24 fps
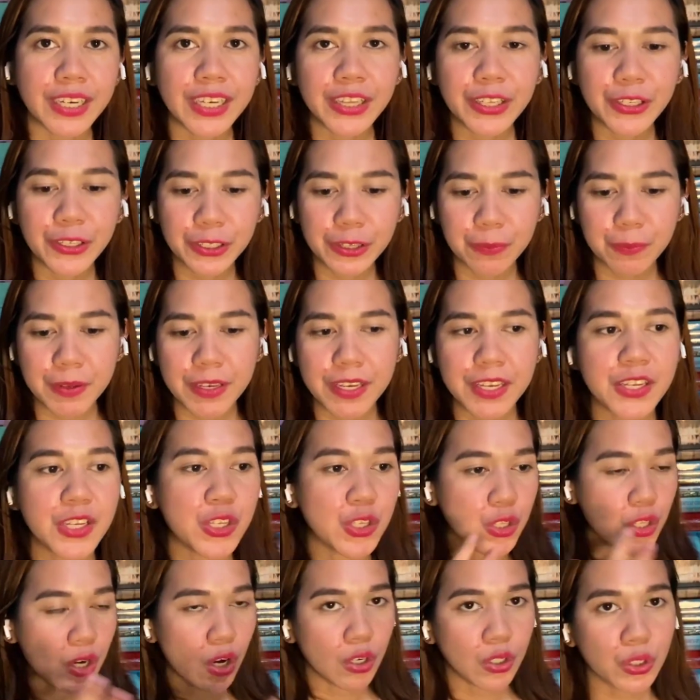it could be
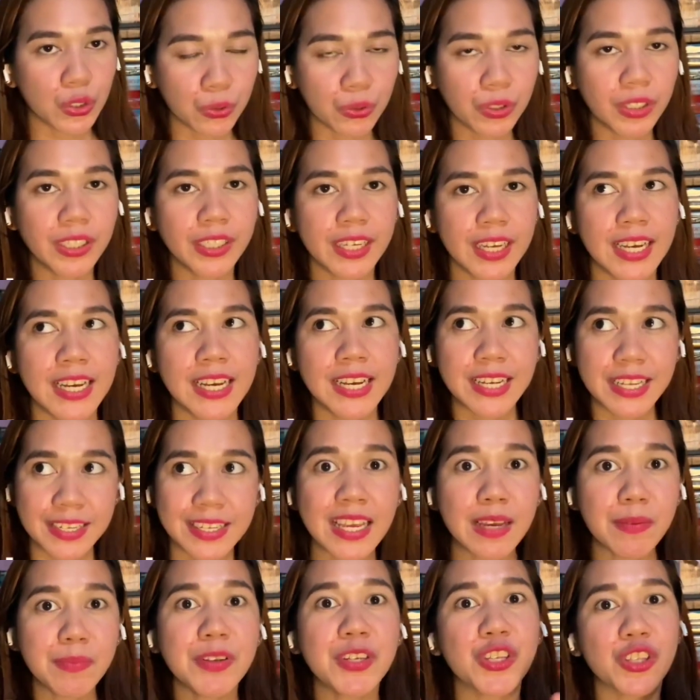structured,
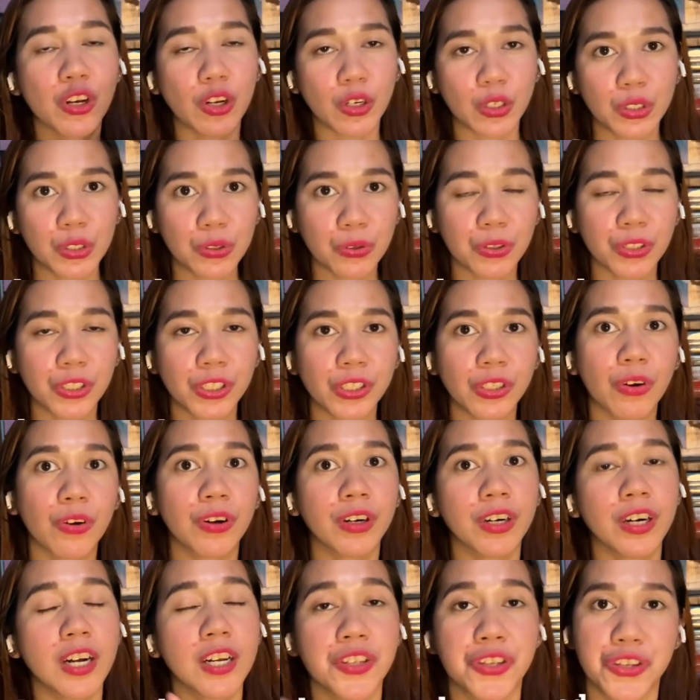semi-structured,
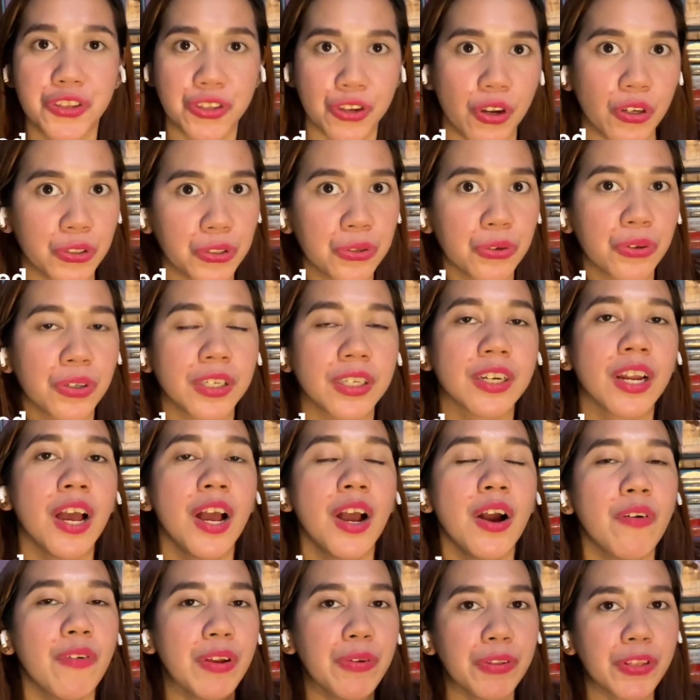or unstructured.
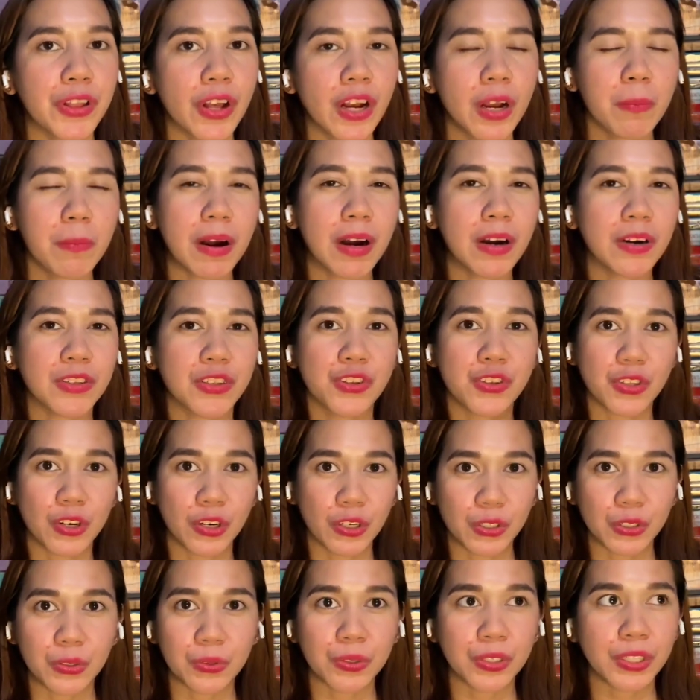When we talk about
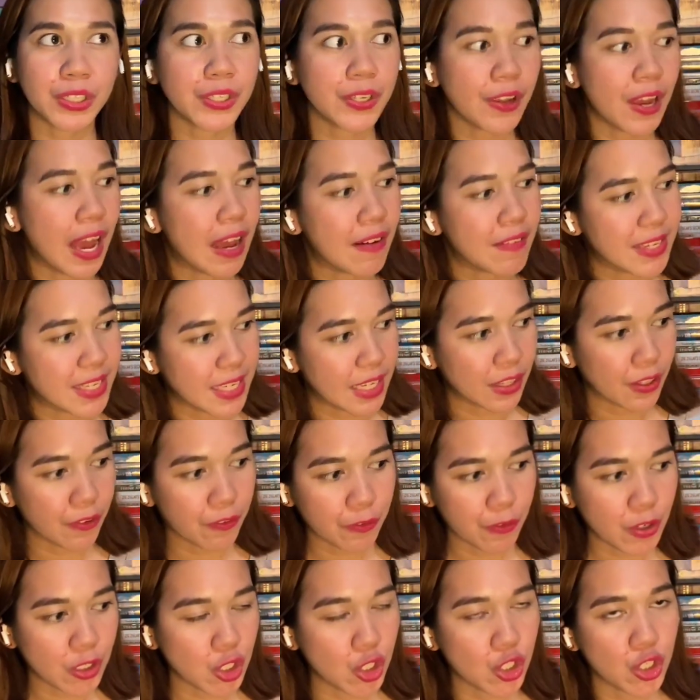structured, you have a set
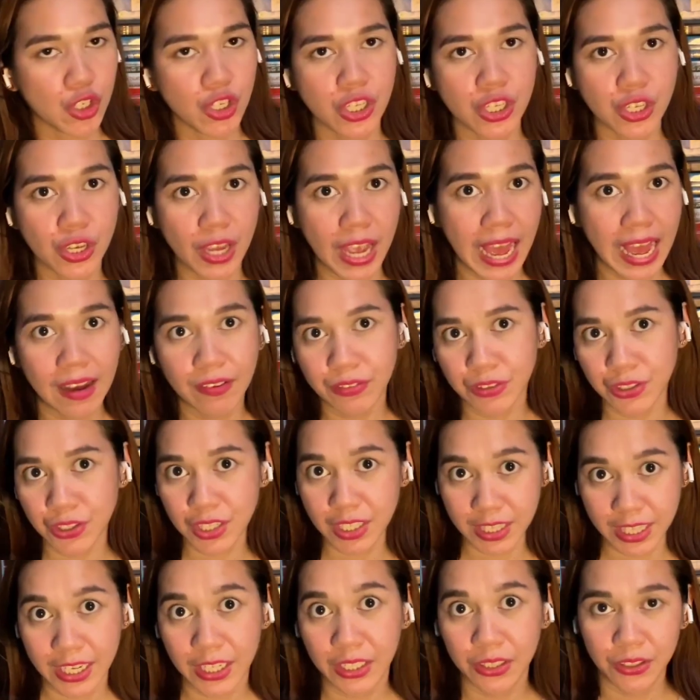of questions, you have to
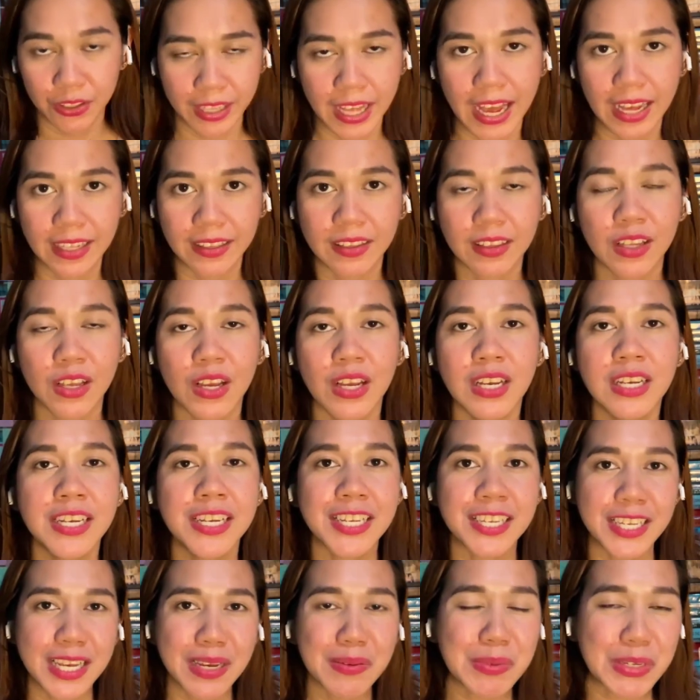stick to that.
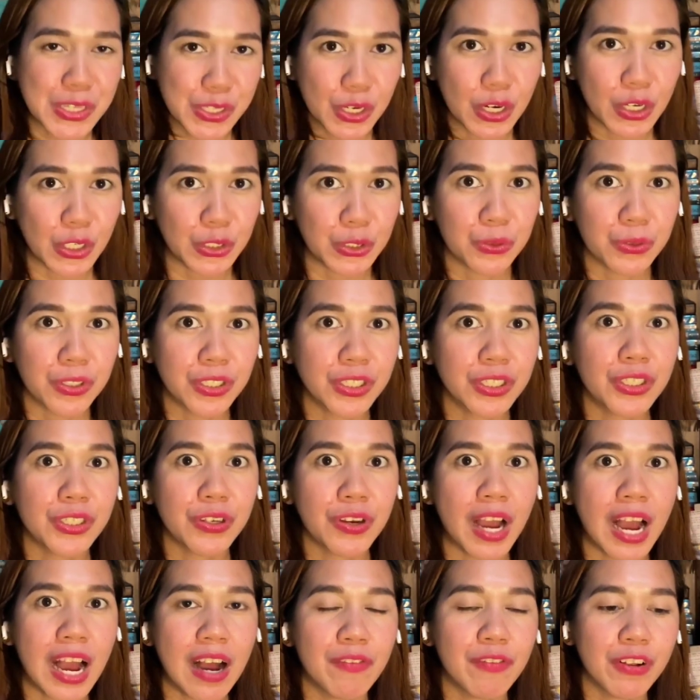Semi-structured,
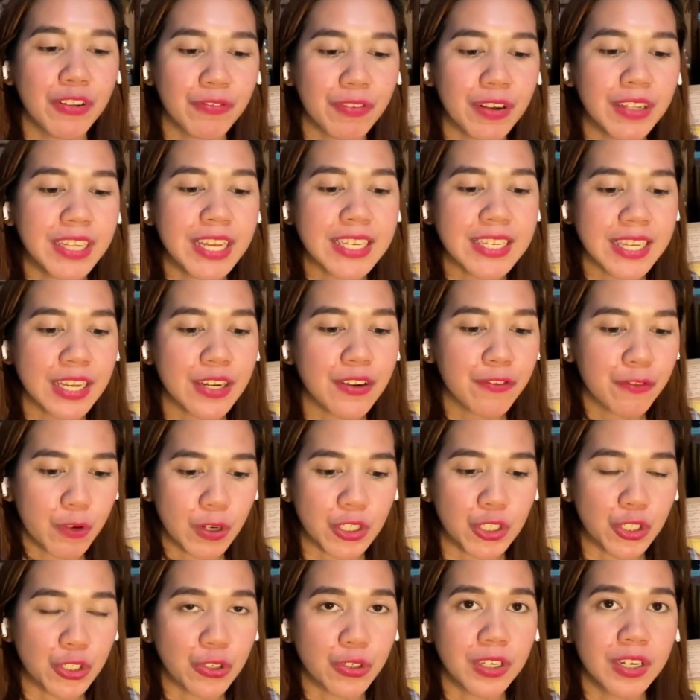you have already a set of
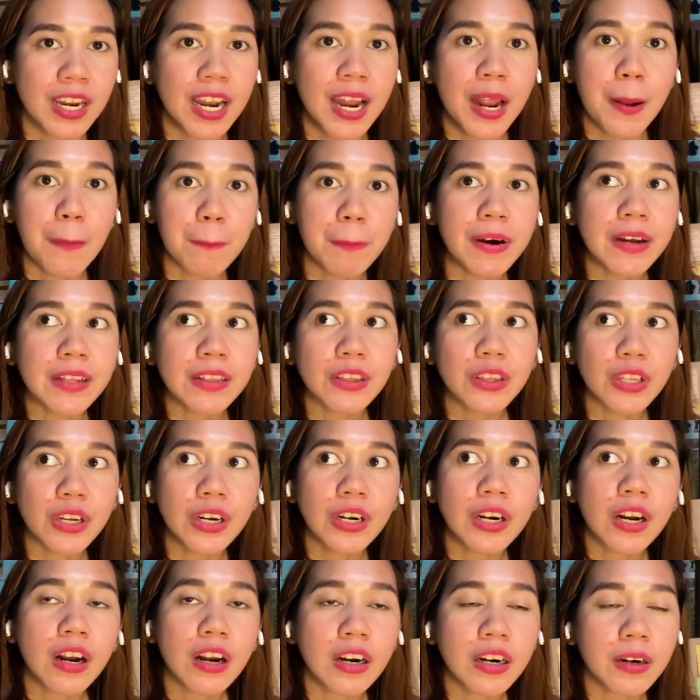questions, but
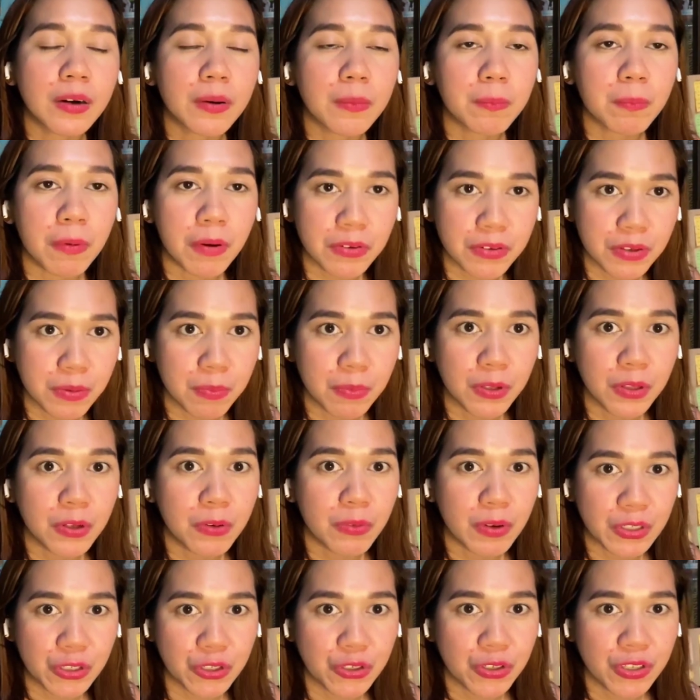there are possible
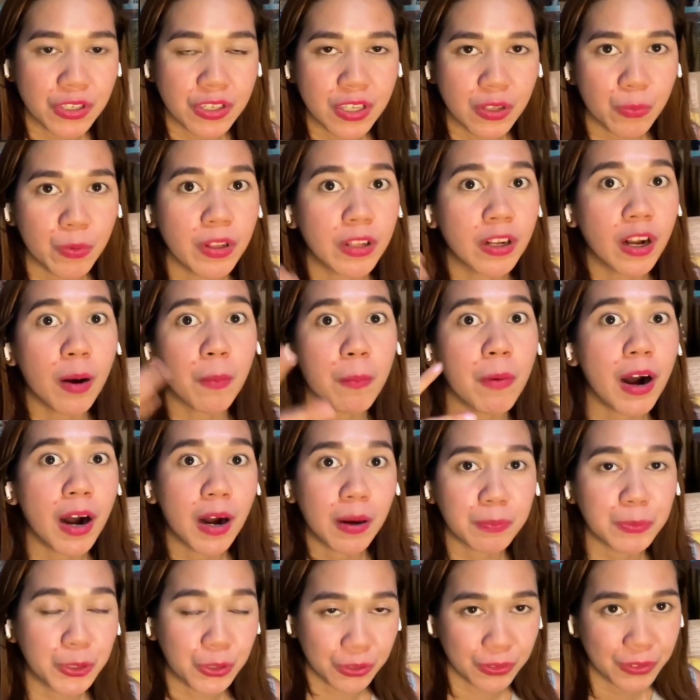questions that will come
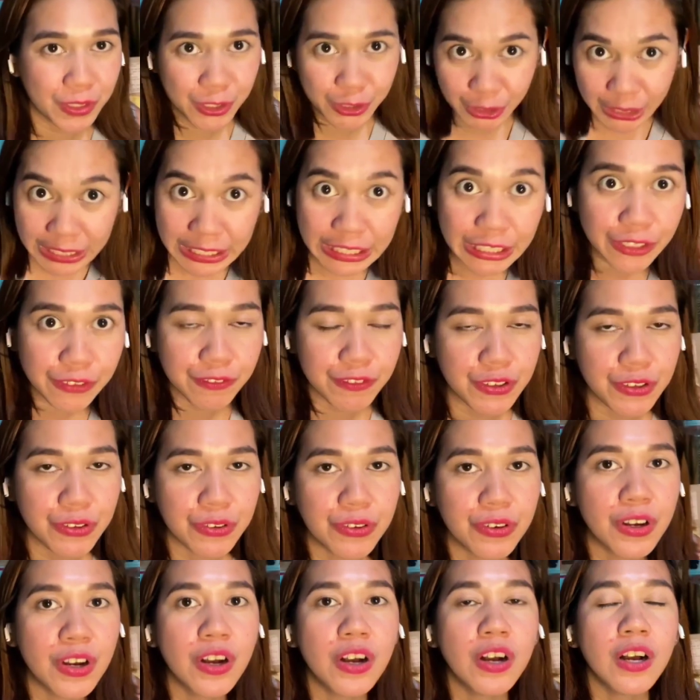up during the interview.
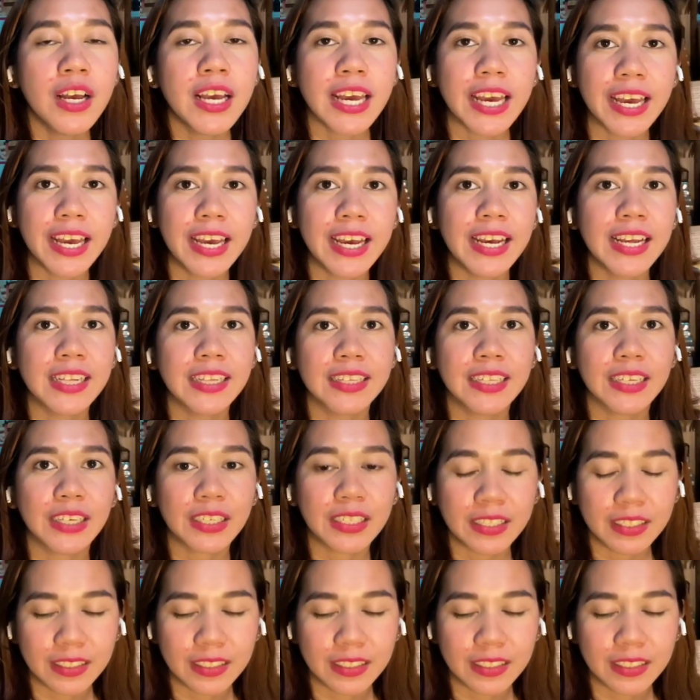And the